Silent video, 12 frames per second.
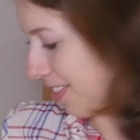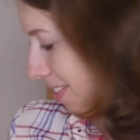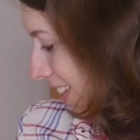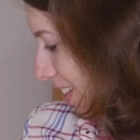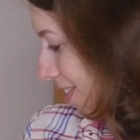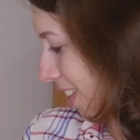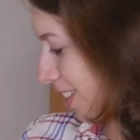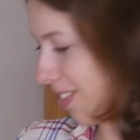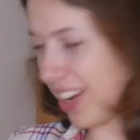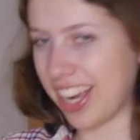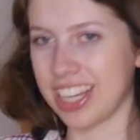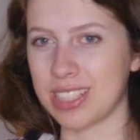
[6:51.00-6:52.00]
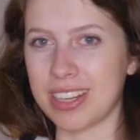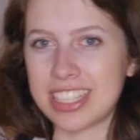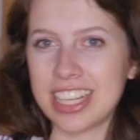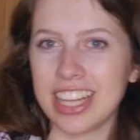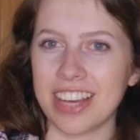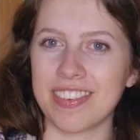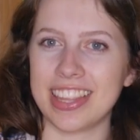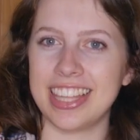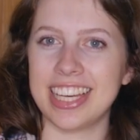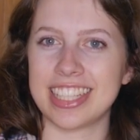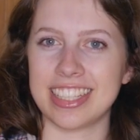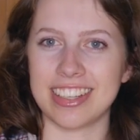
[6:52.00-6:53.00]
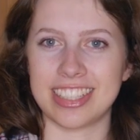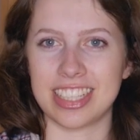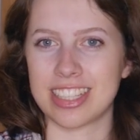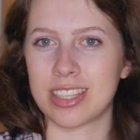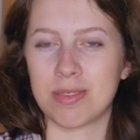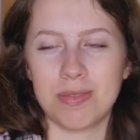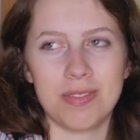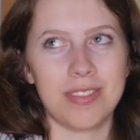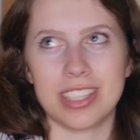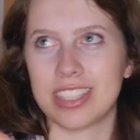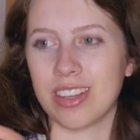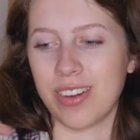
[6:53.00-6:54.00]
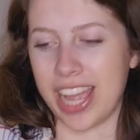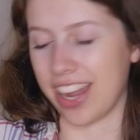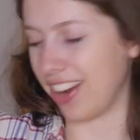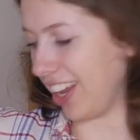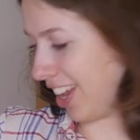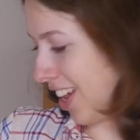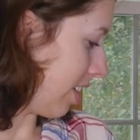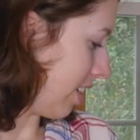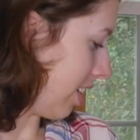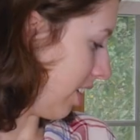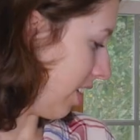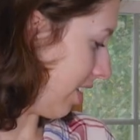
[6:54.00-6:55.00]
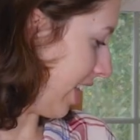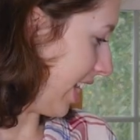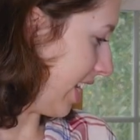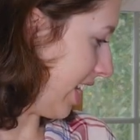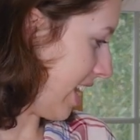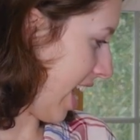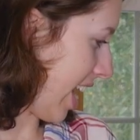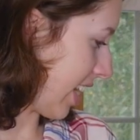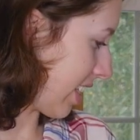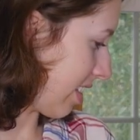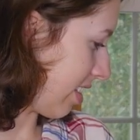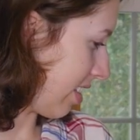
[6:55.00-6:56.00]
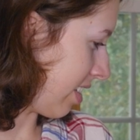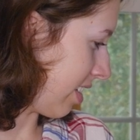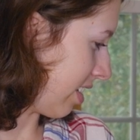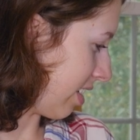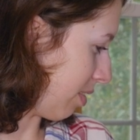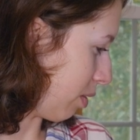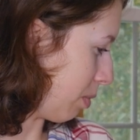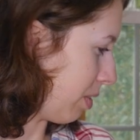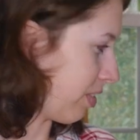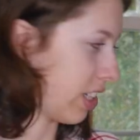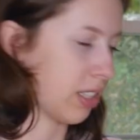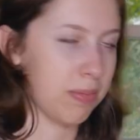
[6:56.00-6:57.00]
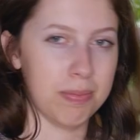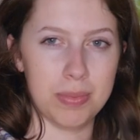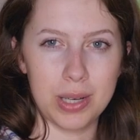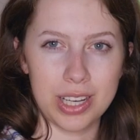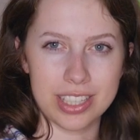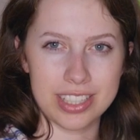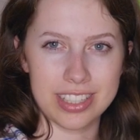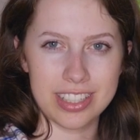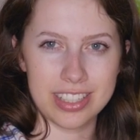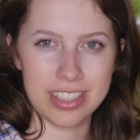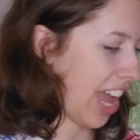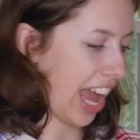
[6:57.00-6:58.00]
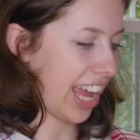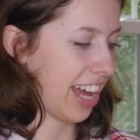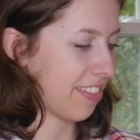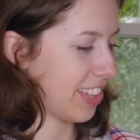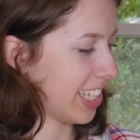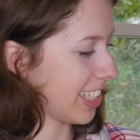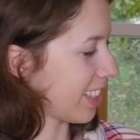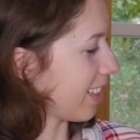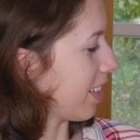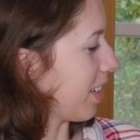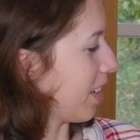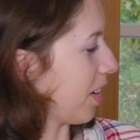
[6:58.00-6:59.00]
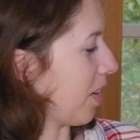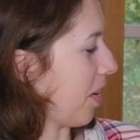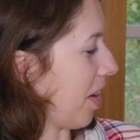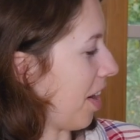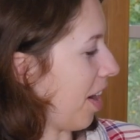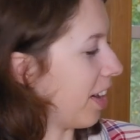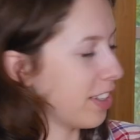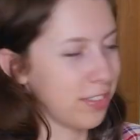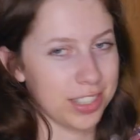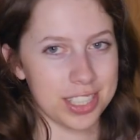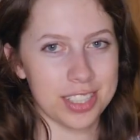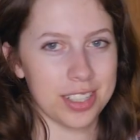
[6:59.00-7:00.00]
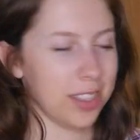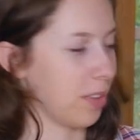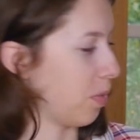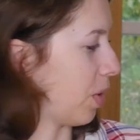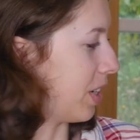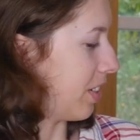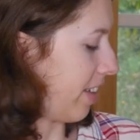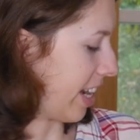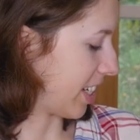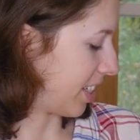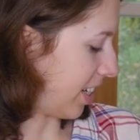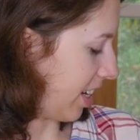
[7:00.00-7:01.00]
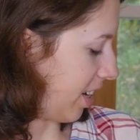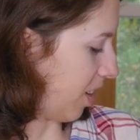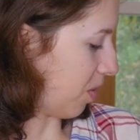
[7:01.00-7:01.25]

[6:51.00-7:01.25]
were really fun to wear, especially like with this. It just was so hairy. Alright, next, we'll move on to books. I have this unofficial One Direction,